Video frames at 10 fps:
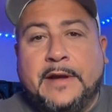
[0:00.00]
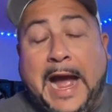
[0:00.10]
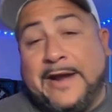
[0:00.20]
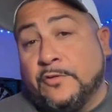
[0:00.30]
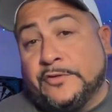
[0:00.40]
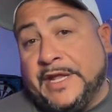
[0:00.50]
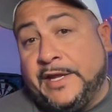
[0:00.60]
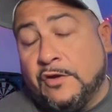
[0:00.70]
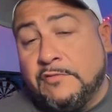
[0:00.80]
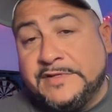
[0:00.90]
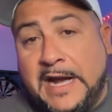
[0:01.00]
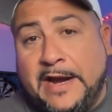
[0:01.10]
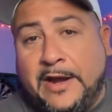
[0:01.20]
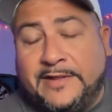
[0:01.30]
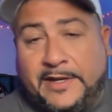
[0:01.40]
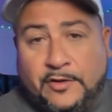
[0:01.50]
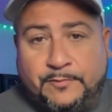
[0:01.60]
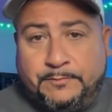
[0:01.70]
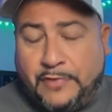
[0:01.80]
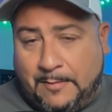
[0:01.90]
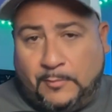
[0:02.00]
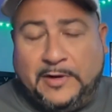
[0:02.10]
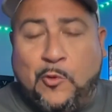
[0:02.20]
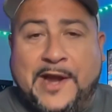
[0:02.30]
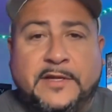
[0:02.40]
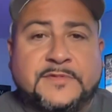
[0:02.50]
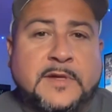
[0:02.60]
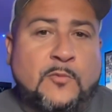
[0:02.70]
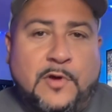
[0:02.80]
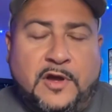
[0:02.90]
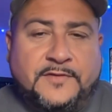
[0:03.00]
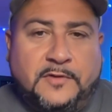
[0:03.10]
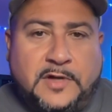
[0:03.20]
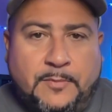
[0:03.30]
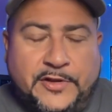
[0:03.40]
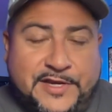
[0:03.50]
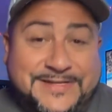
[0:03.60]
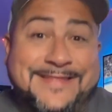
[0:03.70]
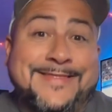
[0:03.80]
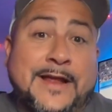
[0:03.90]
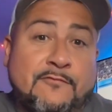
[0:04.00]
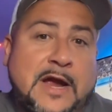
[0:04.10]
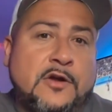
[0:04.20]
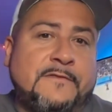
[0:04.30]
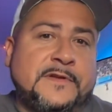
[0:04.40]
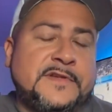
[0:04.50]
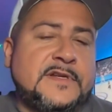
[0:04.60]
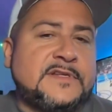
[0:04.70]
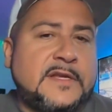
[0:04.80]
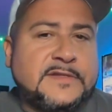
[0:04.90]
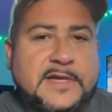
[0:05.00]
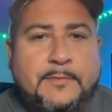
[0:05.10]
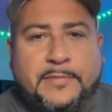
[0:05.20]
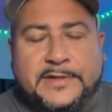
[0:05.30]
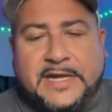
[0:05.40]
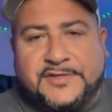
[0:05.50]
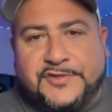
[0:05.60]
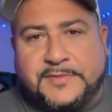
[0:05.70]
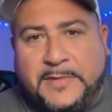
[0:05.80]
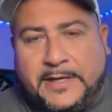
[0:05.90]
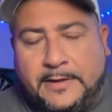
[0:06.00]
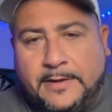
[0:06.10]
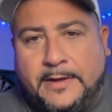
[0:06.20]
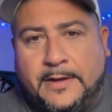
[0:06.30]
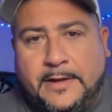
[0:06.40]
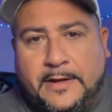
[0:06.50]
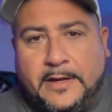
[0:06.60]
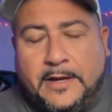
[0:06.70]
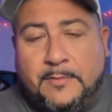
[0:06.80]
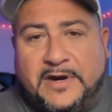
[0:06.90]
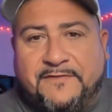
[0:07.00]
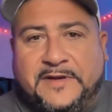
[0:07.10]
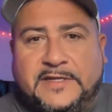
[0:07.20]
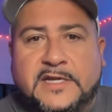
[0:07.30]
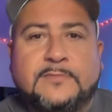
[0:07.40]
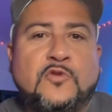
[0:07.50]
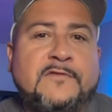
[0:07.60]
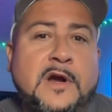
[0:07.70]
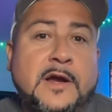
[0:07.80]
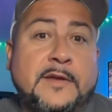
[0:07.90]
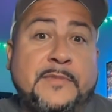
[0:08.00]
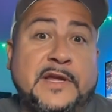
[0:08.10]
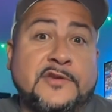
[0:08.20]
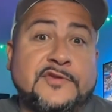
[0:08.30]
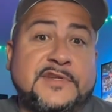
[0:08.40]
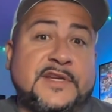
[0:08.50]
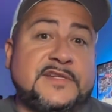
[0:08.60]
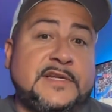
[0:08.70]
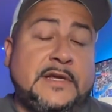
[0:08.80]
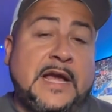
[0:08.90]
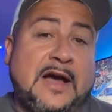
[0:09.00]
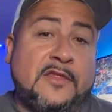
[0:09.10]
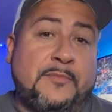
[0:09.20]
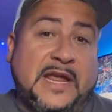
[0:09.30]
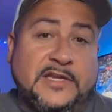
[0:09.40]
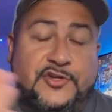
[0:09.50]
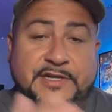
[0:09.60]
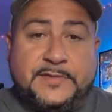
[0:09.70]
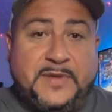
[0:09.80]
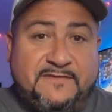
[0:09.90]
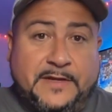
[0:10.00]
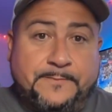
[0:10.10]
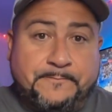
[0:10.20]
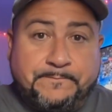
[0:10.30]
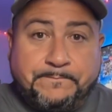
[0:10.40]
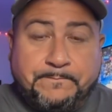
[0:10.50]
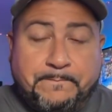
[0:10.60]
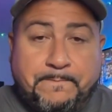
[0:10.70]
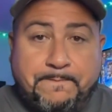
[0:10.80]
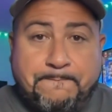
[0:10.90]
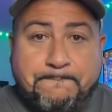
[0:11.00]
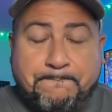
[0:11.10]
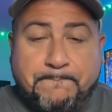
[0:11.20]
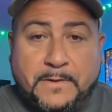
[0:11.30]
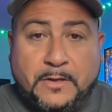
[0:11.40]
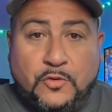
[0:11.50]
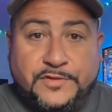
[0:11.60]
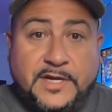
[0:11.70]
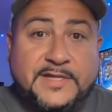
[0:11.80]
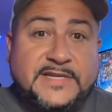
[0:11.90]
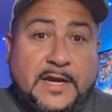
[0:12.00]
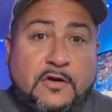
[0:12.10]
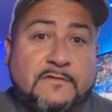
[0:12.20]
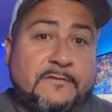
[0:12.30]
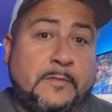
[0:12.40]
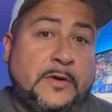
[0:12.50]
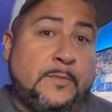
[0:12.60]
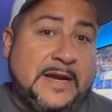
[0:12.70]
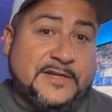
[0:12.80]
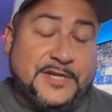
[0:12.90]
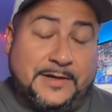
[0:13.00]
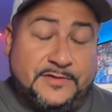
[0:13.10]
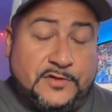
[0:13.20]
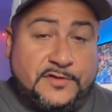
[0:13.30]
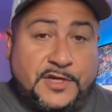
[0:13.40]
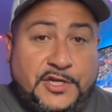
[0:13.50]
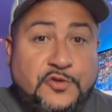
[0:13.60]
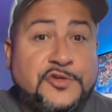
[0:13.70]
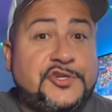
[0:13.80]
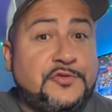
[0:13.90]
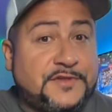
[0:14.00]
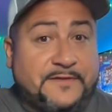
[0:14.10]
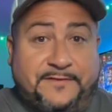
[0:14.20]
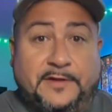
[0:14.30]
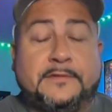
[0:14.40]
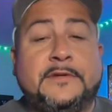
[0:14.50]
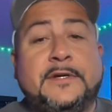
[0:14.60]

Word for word: I don't think he'll retire. I think he'll probably wind up somewhere else for a couple years and then ride off into the sunset, but that's just me. But if he does move on, it'd be interesting to see how the Patriots pivot. Who's going to take over for Bill Belichick? Because those are huge shoes to fill.